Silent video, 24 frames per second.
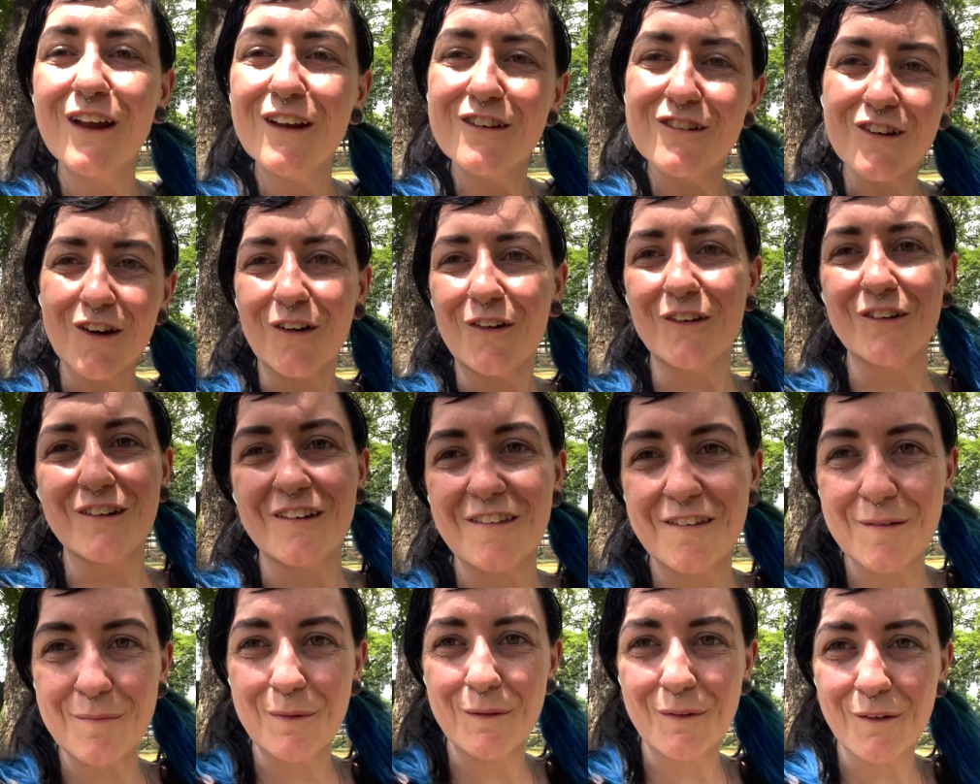indulge
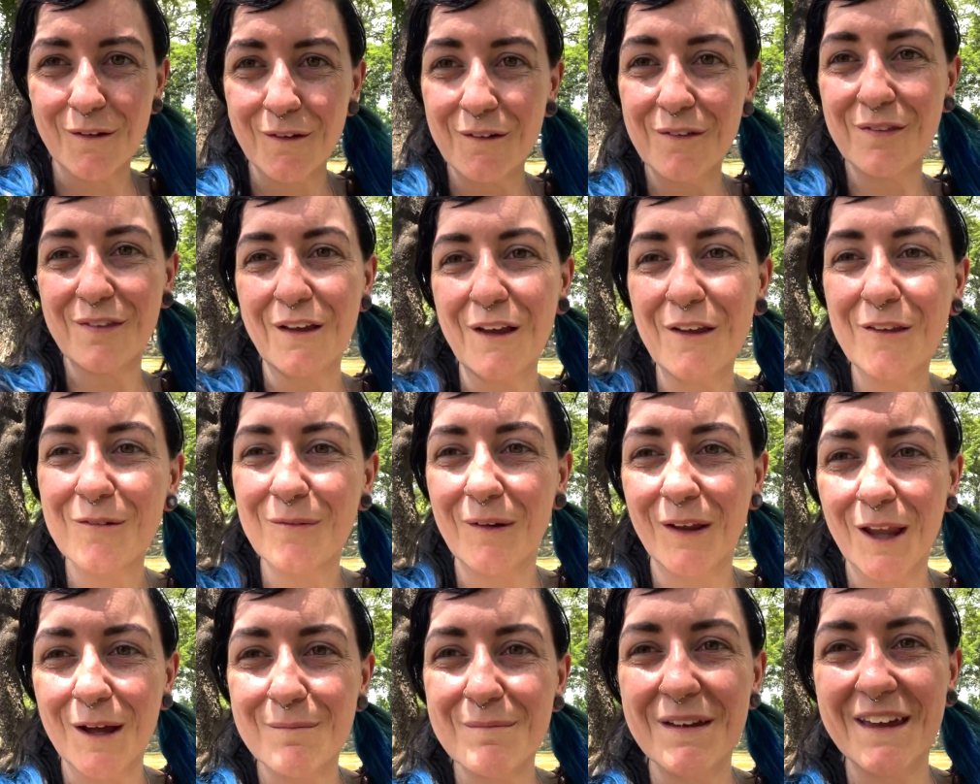in some of those things
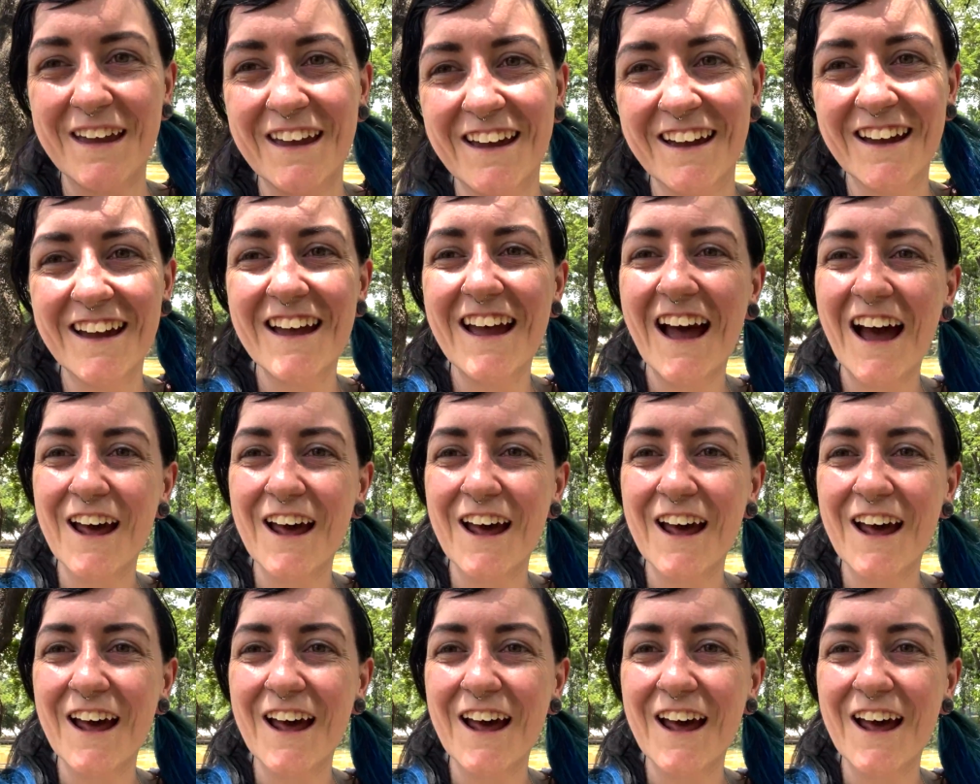while I'm here